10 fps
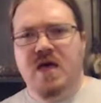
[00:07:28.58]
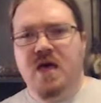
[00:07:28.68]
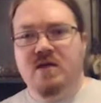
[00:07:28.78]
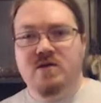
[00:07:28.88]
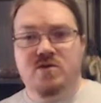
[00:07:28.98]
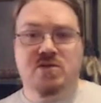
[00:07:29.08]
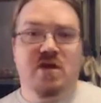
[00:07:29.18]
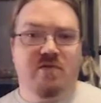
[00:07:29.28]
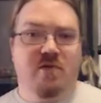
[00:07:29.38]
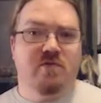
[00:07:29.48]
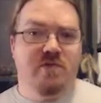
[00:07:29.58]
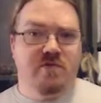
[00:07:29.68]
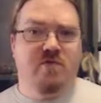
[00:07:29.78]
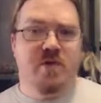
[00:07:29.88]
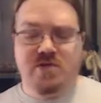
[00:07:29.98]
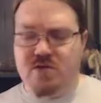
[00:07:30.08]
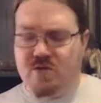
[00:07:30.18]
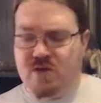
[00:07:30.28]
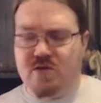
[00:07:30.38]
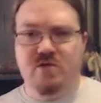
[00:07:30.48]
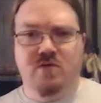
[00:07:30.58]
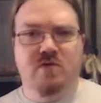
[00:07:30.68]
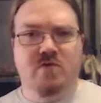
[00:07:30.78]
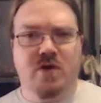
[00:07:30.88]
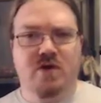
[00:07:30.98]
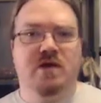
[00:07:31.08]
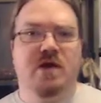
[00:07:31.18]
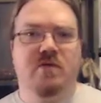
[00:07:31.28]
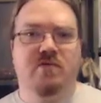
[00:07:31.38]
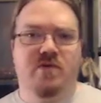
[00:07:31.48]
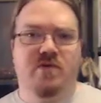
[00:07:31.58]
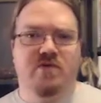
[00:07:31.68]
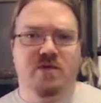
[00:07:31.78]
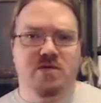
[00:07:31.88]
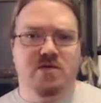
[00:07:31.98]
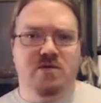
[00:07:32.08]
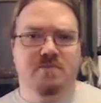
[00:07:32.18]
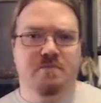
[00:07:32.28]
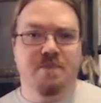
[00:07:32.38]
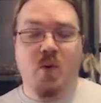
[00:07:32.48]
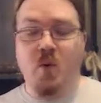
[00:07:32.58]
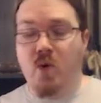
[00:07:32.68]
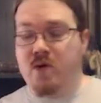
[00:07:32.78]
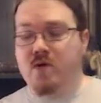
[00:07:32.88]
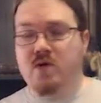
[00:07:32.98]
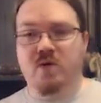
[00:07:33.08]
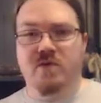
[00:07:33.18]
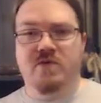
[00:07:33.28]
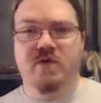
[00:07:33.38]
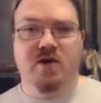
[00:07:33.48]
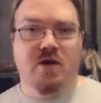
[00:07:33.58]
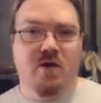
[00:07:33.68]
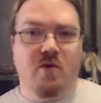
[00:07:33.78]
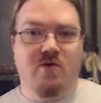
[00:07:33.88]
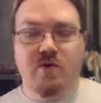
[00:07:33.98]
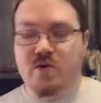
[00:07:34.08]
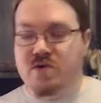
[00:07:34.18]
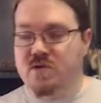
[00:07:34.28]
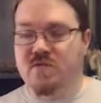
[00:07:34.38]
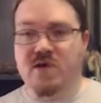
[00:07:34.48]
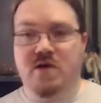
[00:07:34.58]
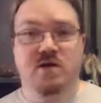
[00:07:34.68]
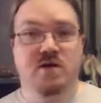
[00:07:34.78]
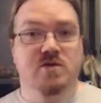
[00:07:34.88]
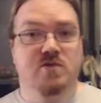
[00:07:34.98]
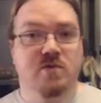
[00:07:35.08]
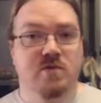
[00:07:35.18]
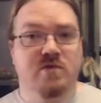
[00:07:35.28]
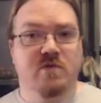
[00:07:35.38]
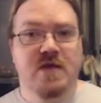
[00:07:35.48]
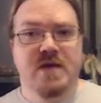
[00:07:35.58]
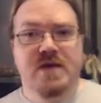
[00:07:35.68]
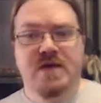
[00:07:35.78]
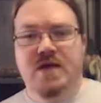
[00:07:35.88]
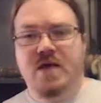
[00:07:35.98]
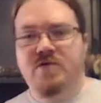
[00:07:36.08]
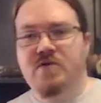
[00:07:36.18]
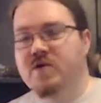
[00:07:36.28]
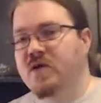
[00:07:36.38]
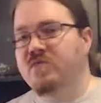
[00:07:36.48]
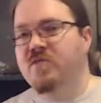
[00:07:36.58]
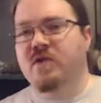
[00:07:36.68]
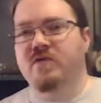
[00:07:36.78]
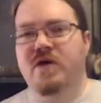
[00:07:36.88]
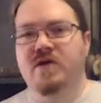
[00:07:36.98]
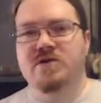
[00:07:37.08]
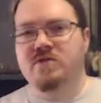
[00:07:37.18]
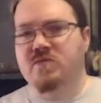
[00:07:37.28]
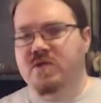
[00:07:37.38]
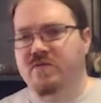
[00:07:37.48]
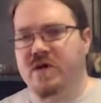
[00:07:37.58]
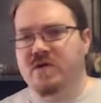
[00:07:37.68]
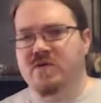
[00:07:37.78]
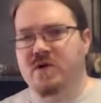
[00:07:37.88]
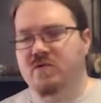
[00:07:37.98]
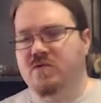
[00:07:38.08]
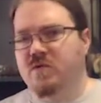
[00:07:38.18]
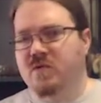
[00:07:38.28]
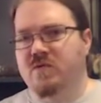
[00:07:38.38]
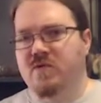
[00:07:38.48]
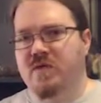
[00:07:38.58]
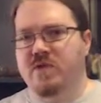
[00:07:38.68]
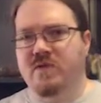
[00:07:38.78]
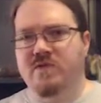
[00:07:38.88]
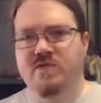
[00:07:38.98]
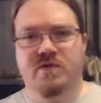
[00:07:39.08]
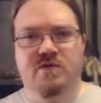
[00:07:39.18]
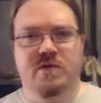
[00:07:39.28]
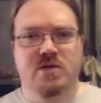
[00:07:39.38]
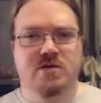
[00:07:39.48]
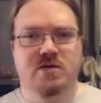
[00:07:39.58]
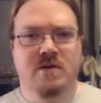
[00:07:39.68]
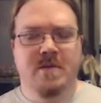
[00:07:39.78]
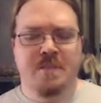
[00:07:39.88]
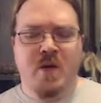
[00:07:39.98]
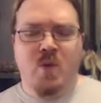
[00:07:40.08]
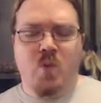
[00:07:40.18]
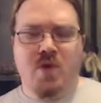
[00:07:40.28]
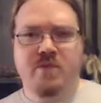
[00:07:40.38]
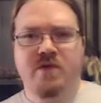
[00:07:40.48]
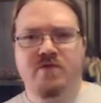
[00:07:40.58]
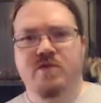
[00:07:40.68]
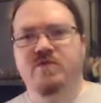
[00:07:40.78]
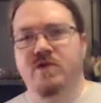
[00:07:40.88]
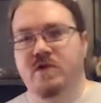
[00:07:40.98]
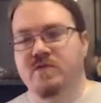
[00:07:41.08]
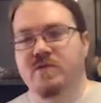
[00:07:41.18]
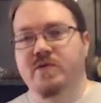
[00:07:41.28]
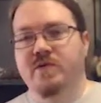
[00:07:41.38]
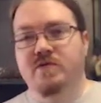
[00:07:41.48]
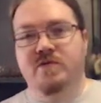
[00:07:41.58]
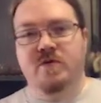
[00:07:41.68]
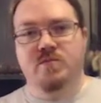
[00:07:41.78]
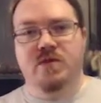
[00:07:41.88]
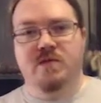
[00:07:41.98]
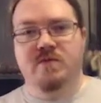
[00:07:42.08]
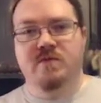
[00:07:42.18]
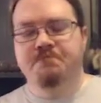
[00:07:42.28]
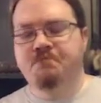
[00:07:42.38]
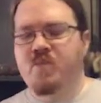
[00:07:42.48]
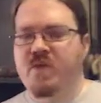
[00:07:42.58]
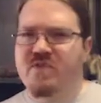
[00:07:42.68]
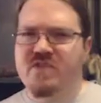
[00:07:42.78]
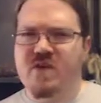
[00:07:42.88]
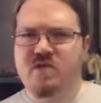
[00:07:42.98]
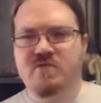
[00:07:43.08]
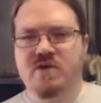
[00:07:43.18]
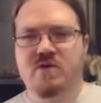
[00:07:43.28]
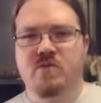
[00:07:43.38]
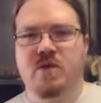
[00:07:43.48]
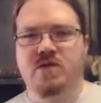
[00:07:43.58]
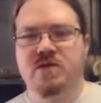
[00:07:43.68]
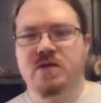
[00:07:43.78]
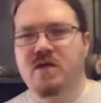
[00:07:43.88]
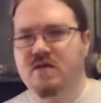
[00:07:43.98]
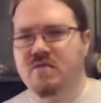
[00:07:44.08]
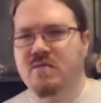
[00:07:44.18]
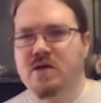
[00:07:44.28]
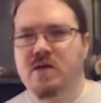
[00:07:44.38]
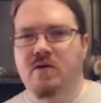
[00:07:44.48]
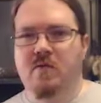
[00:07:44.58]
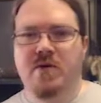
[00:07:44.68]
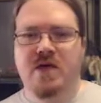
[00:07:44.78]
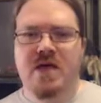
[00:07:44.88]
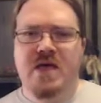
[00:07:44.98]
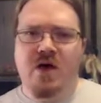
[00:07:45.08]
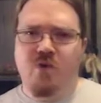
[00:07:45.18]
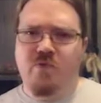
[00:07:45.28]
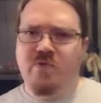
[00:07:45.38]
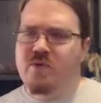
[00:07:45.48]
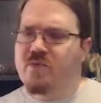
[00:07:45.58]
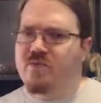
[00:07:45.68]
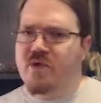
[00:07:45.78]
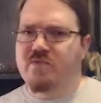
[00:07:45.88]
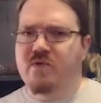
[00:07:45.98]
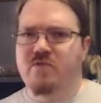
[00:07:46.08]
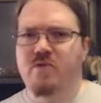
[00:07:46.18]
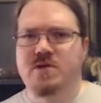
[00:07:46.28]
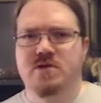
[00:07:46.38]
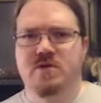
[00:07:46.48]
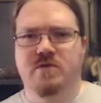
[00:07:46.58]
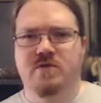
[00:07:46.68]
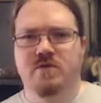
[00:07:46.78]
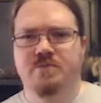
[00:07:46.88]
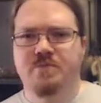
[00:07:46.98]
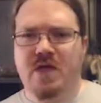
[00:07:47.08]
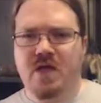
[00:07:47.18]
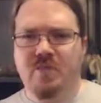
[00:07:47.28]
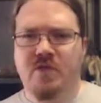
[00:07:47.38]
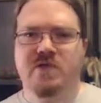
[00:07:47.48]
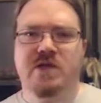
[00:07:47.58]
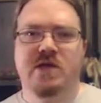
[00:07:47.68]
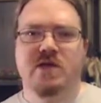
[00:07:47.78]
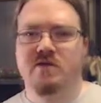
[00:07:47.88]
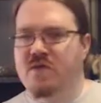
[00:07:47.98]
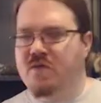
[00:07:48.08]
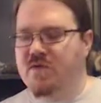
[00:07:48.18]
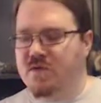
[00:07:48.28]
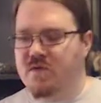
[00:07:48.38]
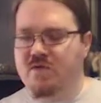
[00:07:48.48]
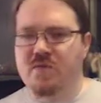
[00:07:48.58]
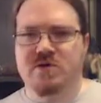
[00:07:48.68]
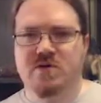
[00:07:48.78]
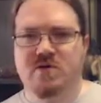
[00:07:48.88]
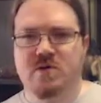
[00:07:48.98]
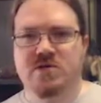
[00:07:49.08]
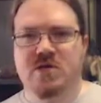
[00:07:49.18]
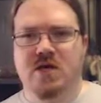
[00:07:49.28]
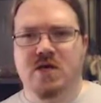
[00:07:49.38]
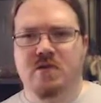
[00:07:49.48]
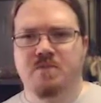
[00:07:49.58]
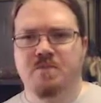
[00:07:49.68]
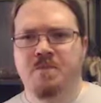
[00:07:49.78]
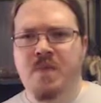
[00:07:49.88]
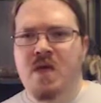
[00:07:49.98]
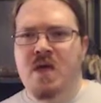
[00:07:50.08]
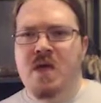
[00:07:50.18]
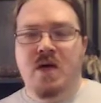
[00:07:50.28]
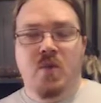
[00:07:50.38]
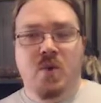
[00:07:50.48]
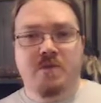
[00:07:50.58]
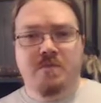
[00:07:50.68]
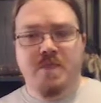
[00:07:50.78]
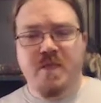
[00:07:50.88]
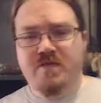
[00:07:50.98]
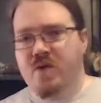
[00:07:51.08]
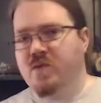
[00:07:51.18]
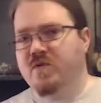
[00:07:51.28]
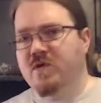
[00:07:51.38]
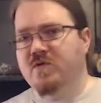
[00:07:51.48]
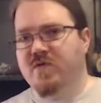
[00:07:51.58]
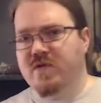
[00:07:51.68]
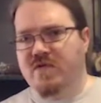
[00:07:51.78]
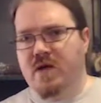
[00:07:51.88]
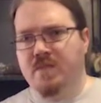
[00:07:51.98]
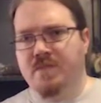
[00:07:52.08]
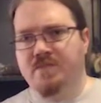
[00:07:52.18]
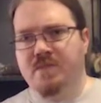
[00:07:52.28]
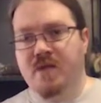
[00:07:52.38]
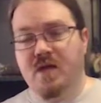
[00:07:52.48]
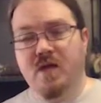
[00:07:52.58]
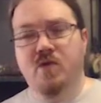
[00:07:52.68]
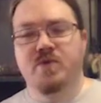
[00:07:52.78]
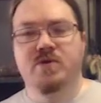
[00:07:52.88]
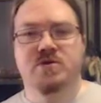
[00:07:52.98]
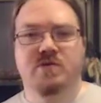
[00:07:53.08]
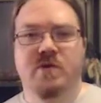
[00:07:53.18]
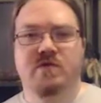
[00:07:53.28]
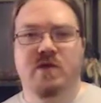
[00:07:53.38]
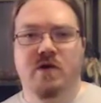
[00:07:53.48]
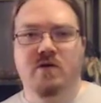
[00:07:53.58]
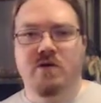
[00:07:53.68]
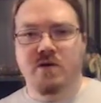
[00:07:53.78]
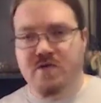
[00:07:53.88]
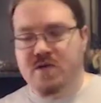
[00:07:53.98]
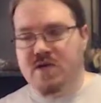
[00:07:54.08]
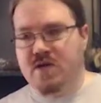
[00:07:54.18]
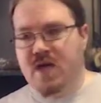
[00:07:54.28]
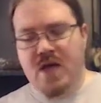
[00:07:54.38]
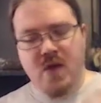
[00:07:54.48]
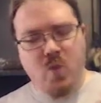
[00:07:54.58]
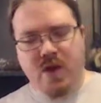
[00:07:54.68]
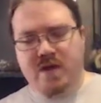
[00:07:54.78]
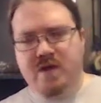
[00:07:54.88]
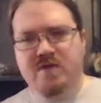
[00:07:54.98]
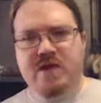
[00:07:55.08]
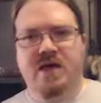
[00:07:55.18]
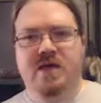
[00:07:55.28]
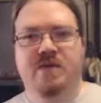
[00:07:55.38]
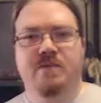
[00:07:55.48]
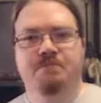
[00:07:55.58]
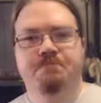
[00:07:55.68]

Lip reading: and you should have all the information you need to run it now in the 5th edition. Or you could always give it a go with the original 2nd edition rules. If you're looking for general advice on how to run Ravenloft in 5th edition, one of my first videos was on the subject. The sound and video quality is a bit low, but hopefully you will find the information useful. I'll post a link in the video description so you can check it out. Well, that was all for this time. I hope you enjoyed my video, and if you did, why not leave a like?